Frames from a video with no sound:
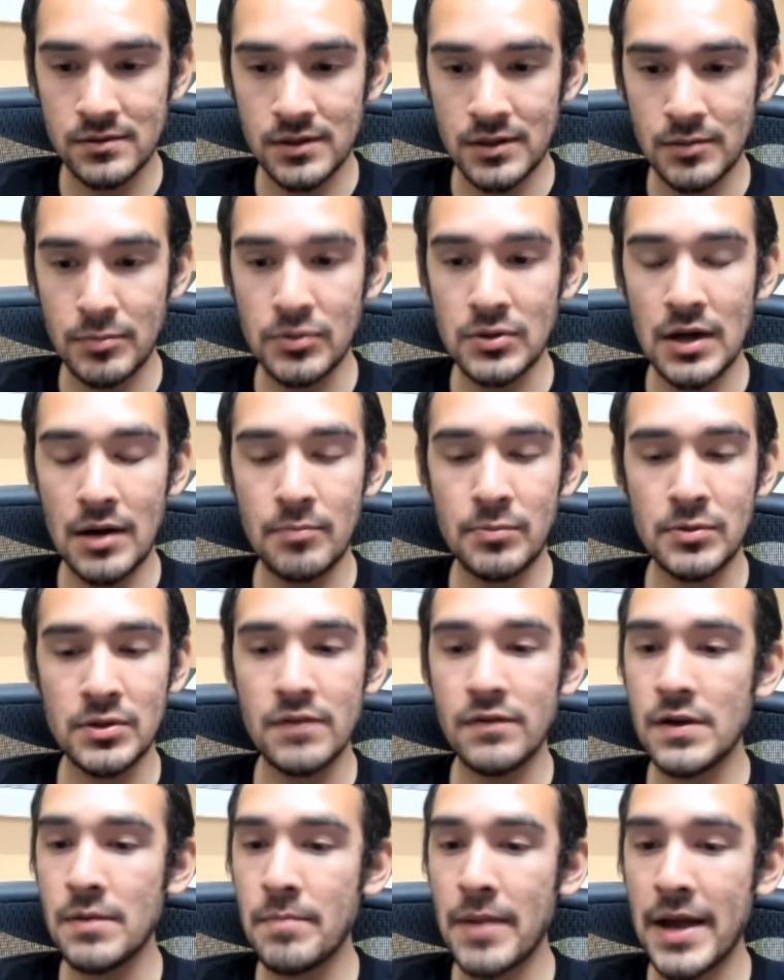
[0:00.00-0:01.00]
I
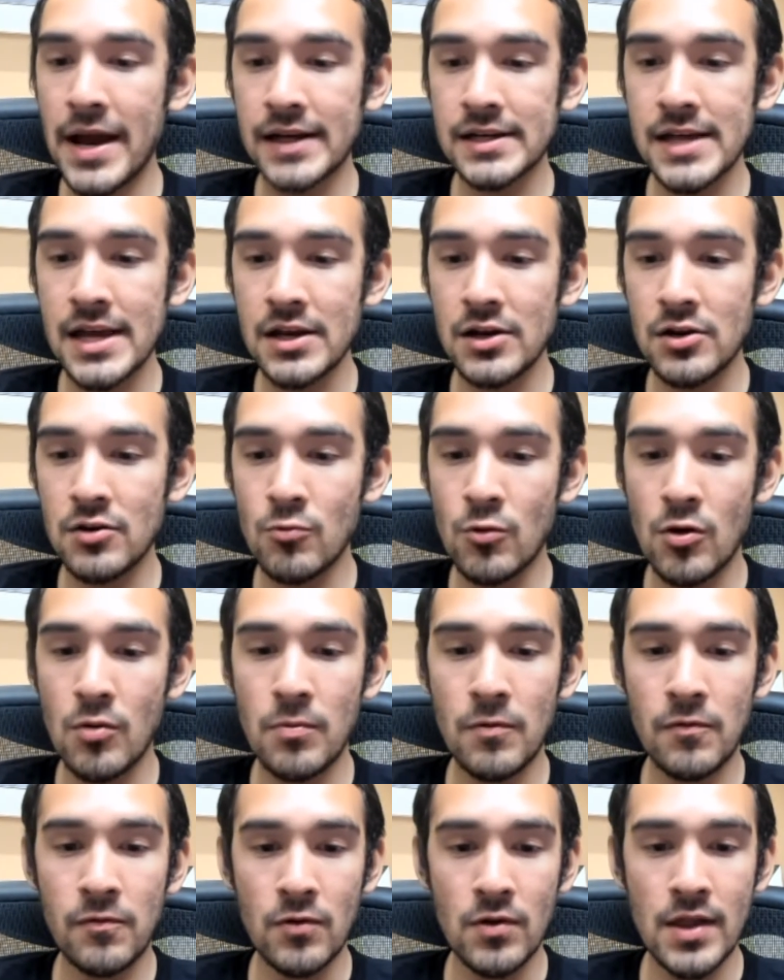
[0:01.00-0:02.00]
believe he bagged 8 in a row
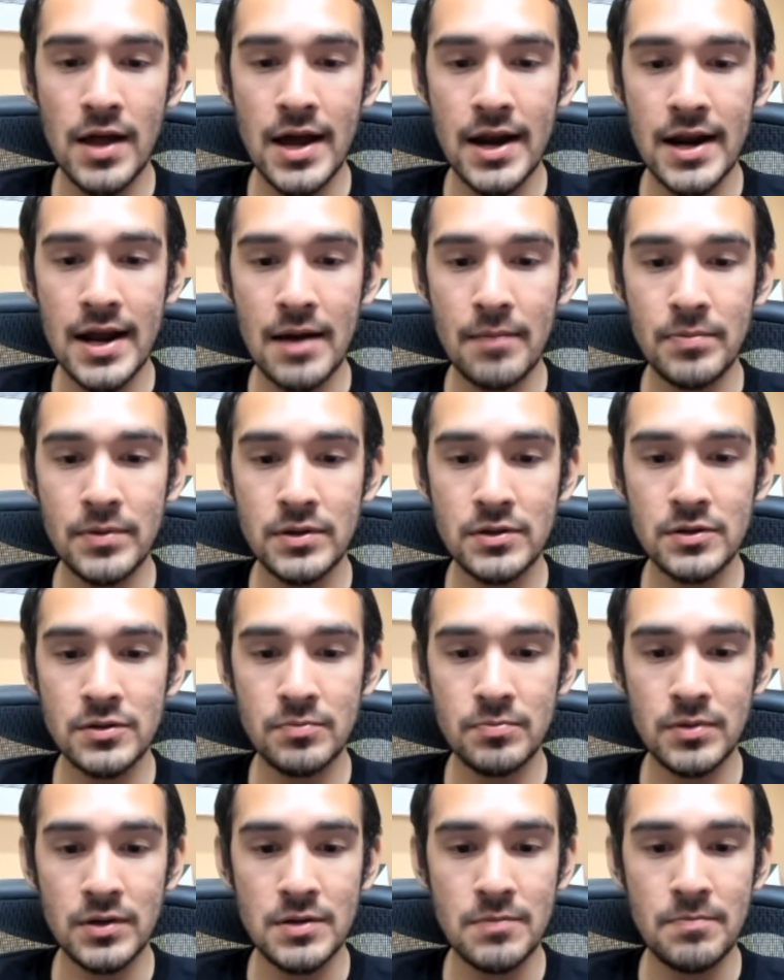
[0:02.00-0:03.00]
before that
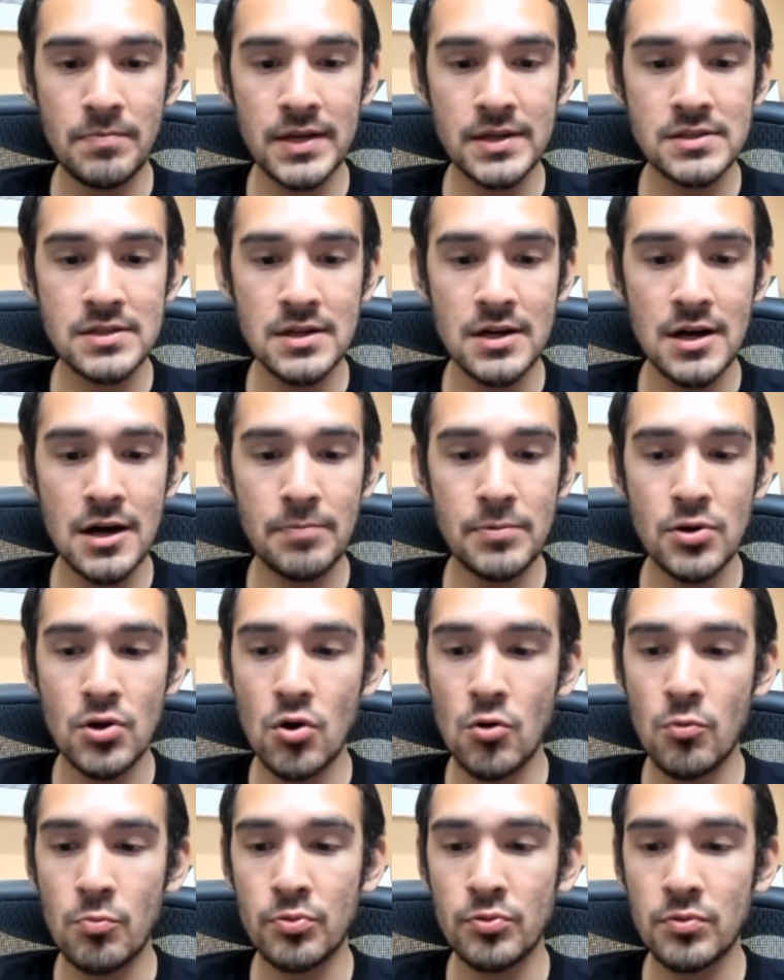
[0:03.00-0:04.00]
happened, but he picks it up,
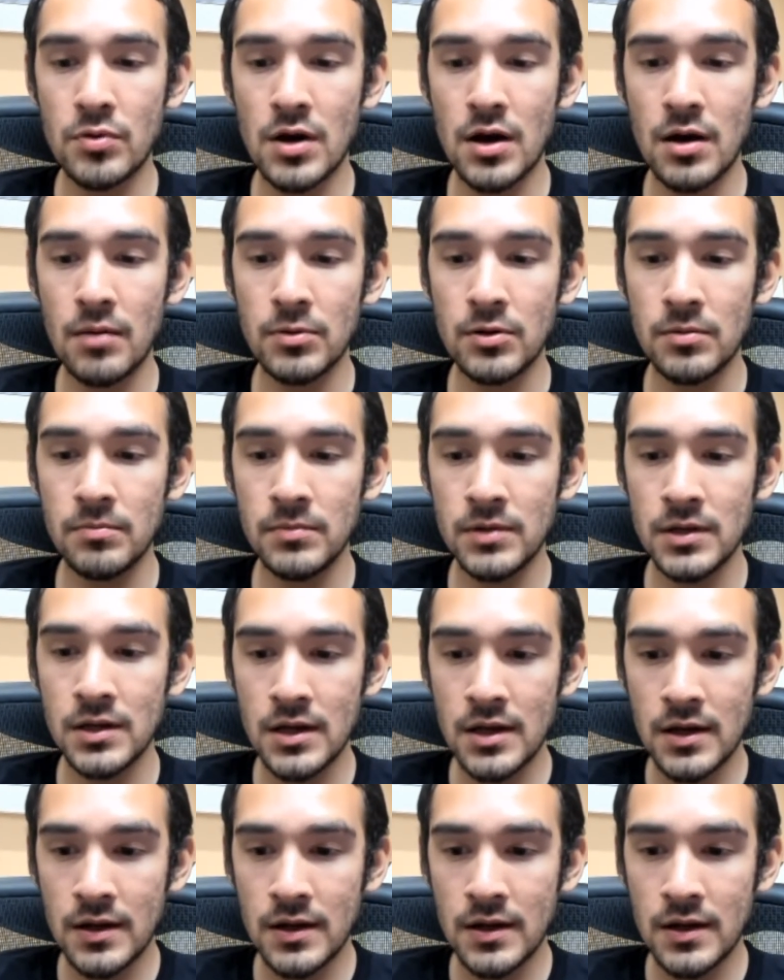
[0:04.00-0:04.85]
no problem.